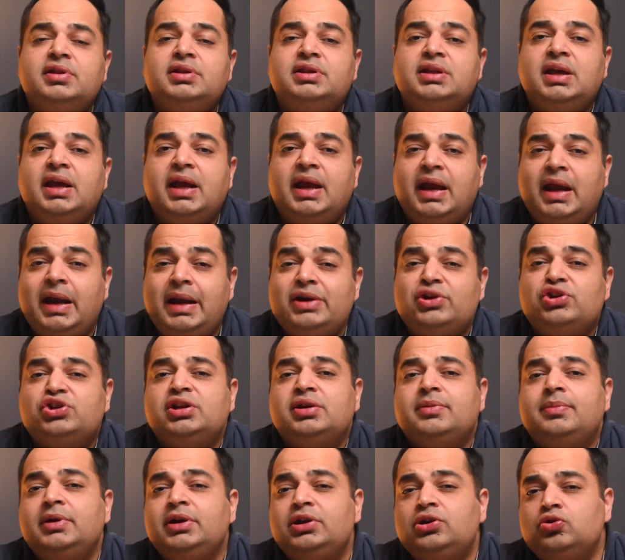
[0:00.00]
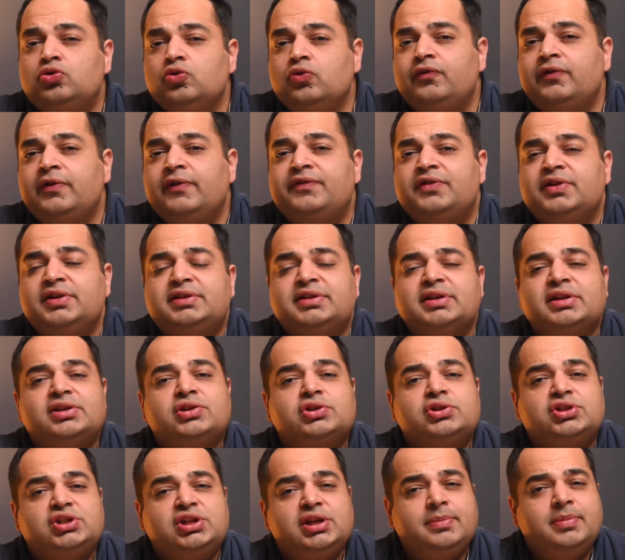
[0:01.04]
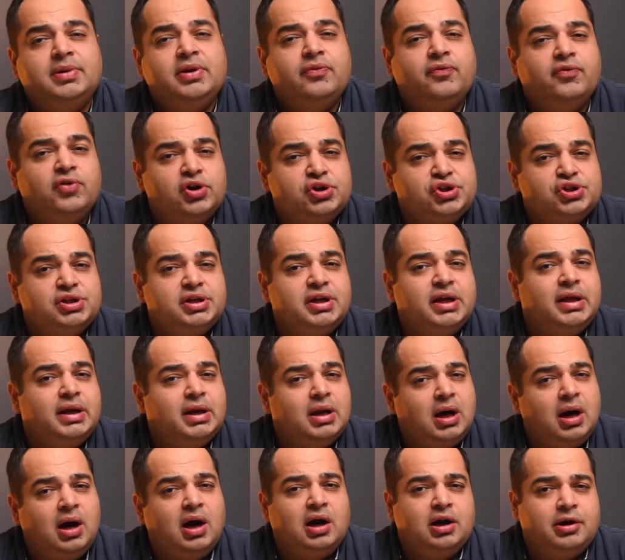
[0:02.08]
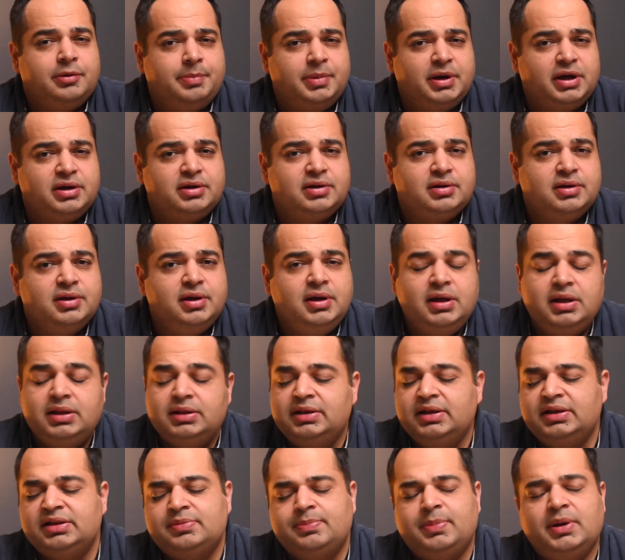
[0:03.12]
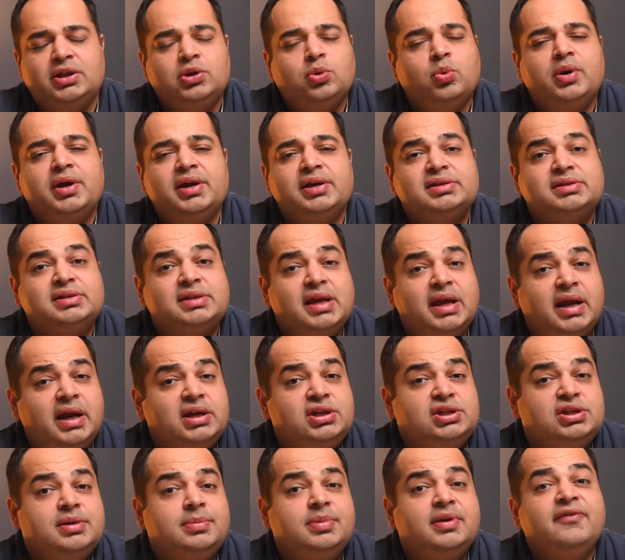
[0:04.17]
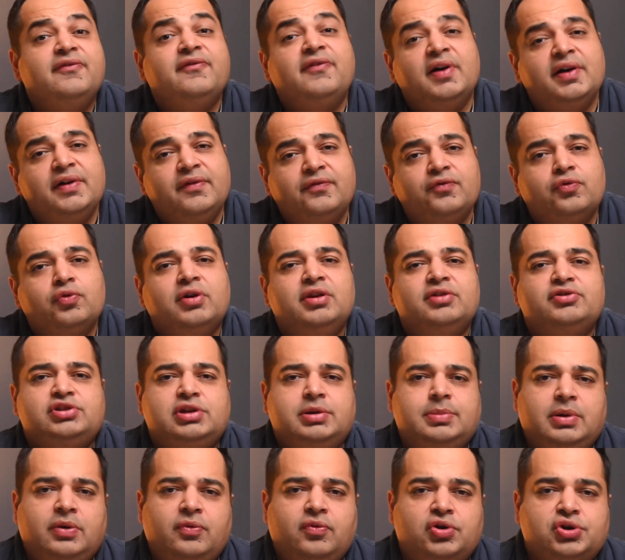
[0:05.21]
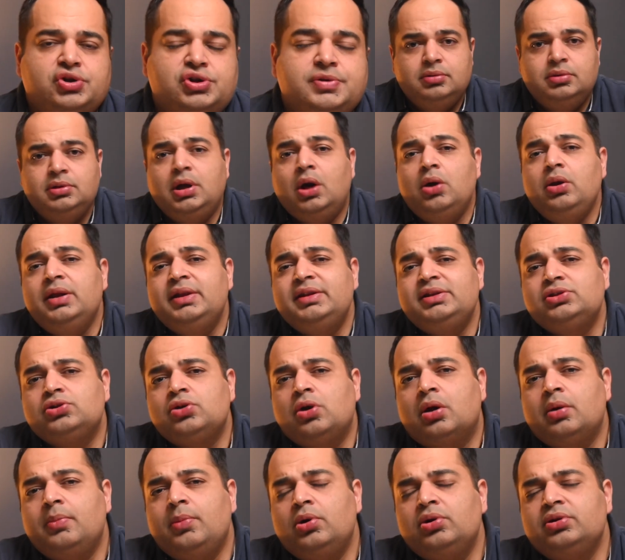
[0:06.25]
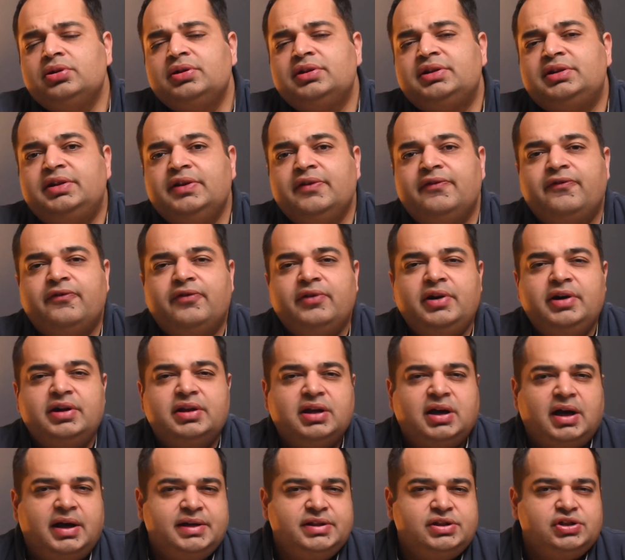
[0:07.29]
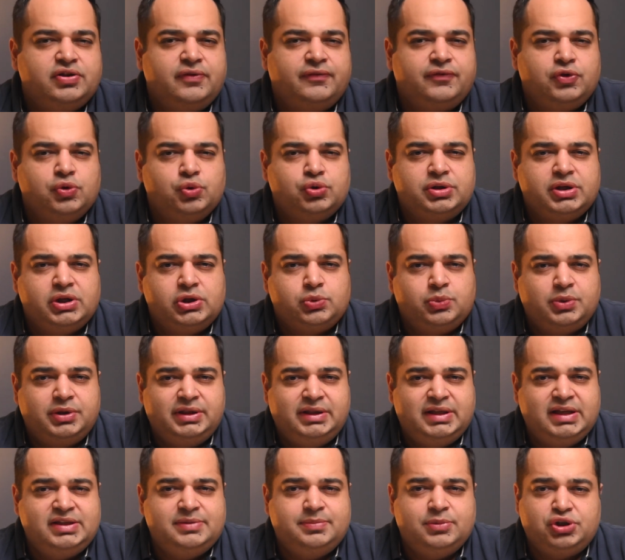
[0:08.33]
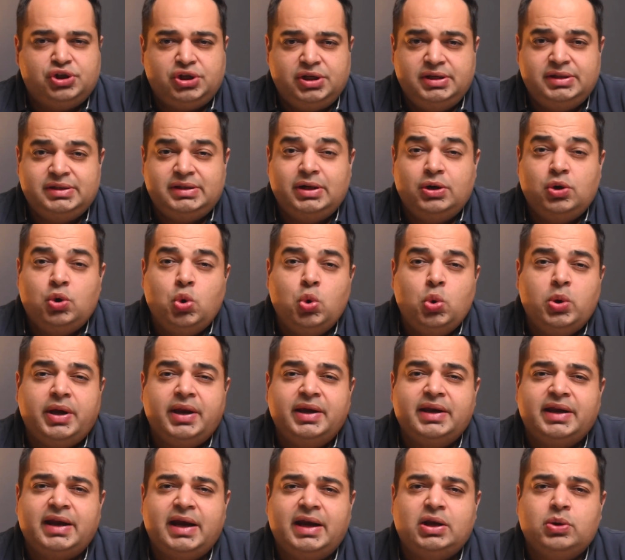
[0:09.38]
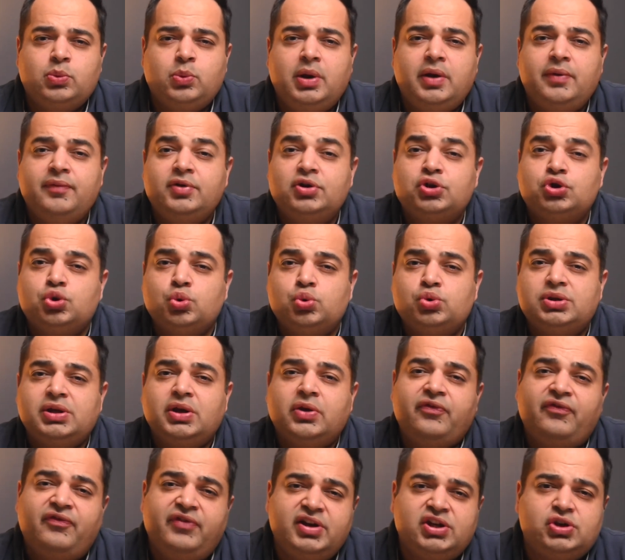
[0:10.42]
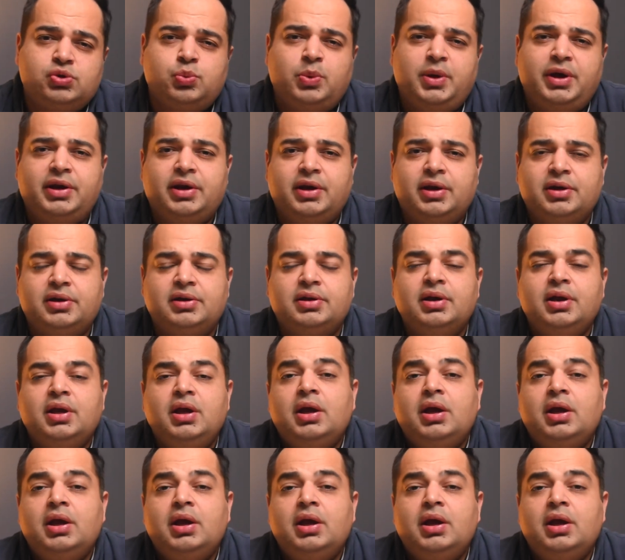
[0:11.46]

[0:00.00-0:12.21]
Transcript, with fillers: the 8 GB 256 GB version in a heartbeat. This by the way is the 8GB 512GB version. Now let's talk about the different kinds of usage with these machines and who can get away with choosing which variant.